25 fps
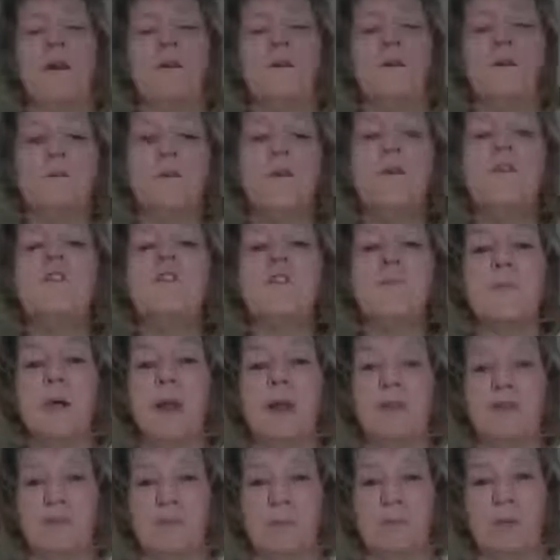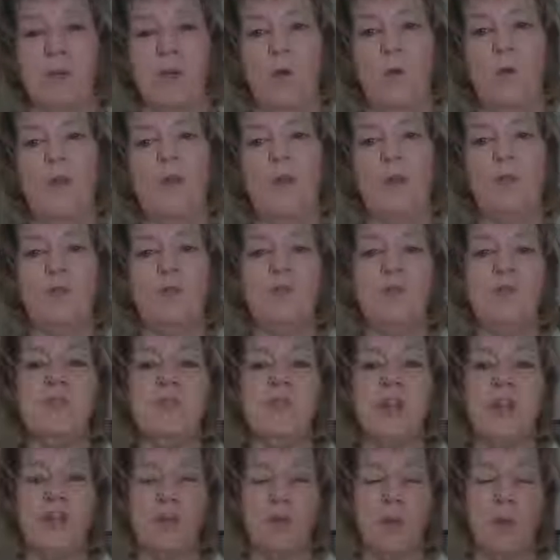Full spectrum, though,
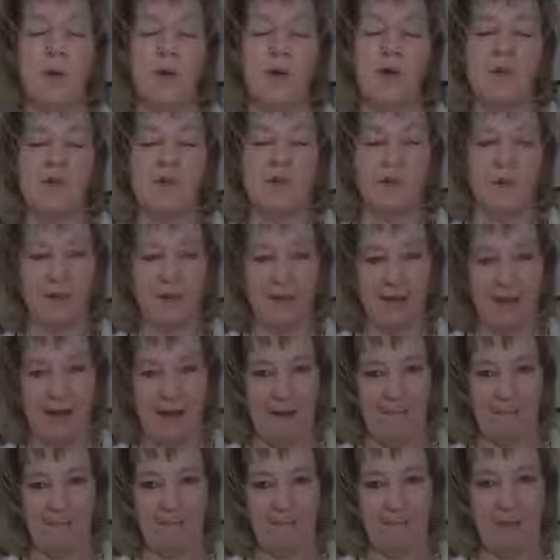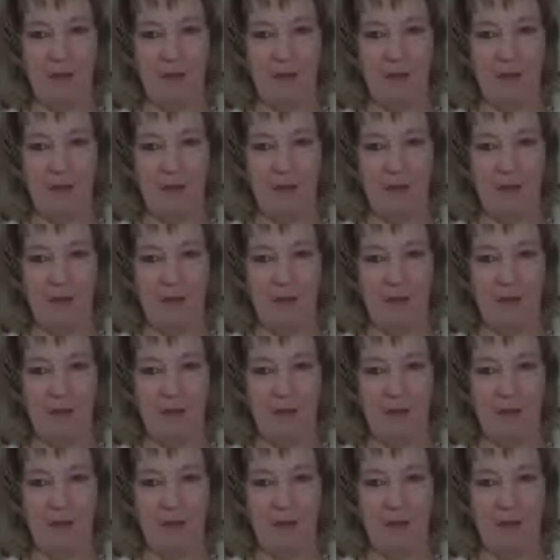includes other parts of the plant,